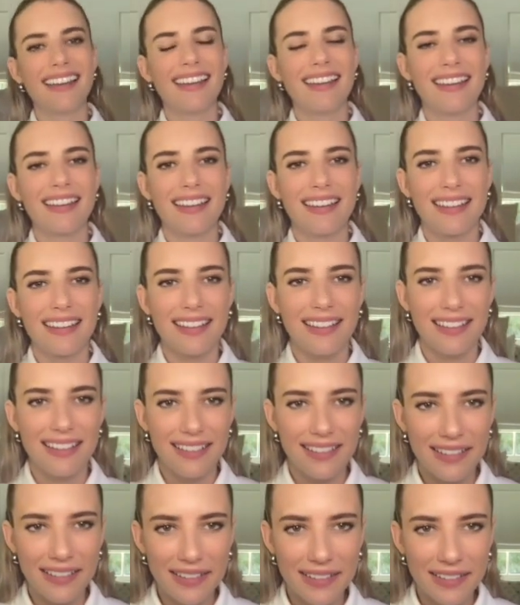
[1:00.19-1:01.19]

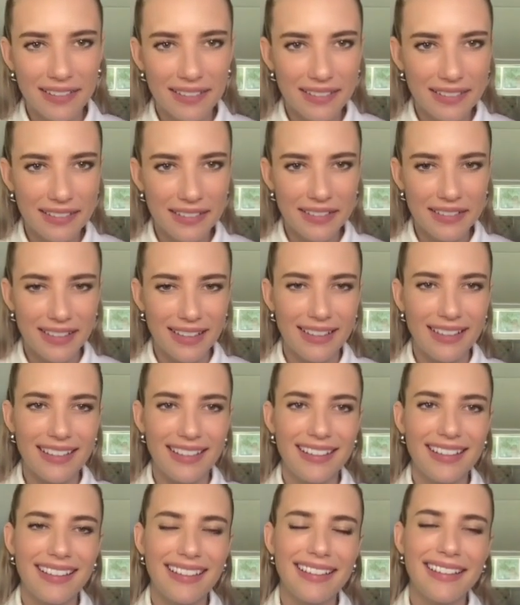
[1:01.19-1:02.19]

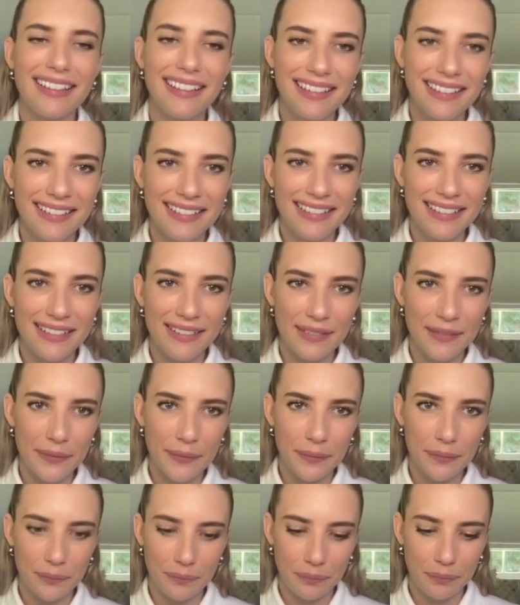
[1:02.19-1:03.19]

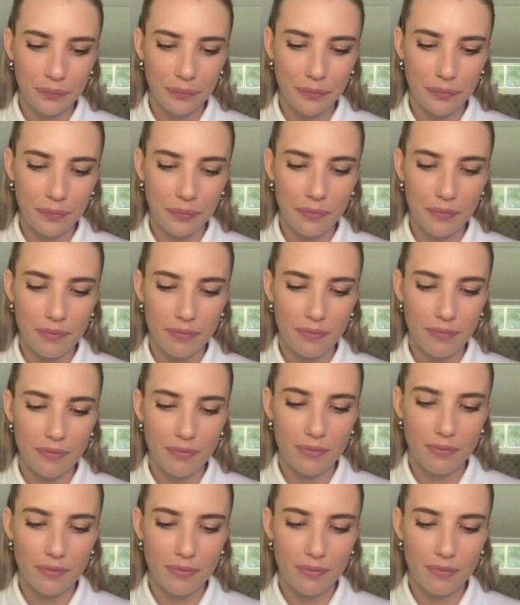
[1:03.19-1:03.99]
(silent)